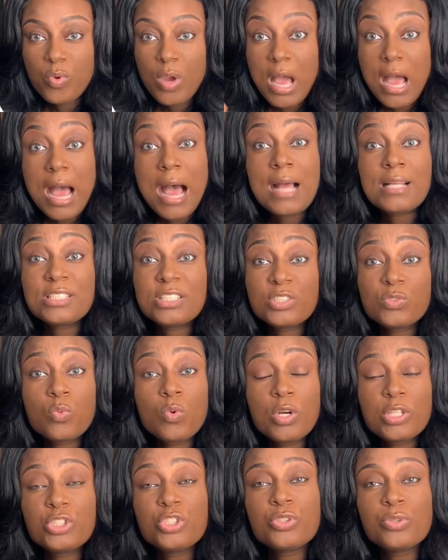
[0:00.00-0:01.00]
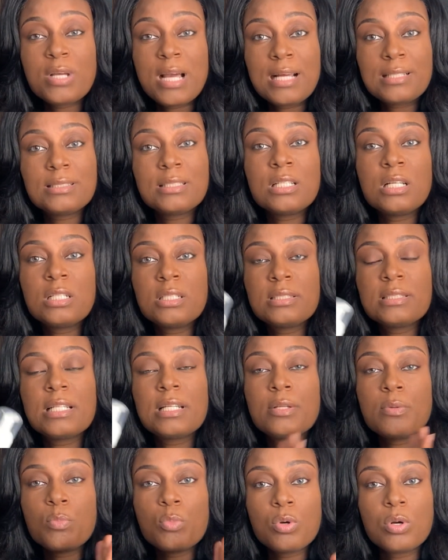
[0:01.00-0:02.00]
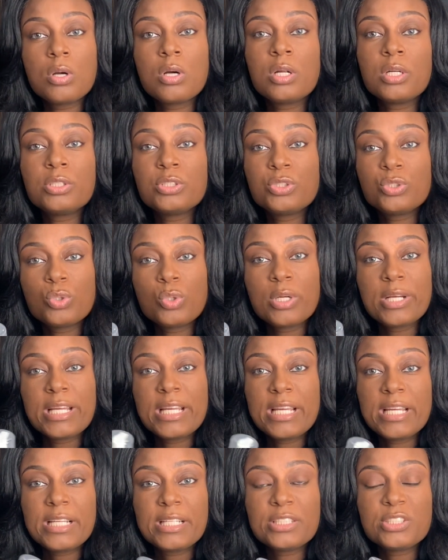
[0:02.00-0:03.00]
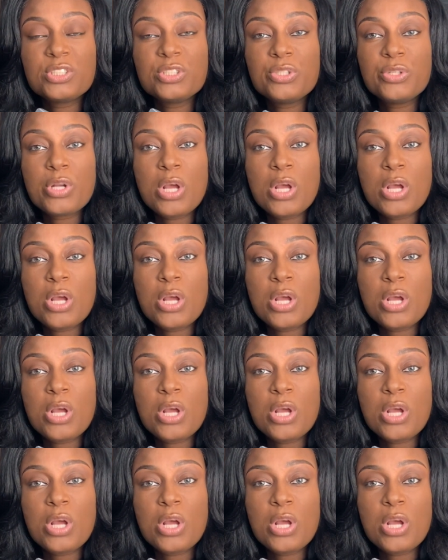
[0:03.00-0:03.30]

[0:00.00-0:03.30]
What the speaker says: I just want you guys to understand the moral of the story is,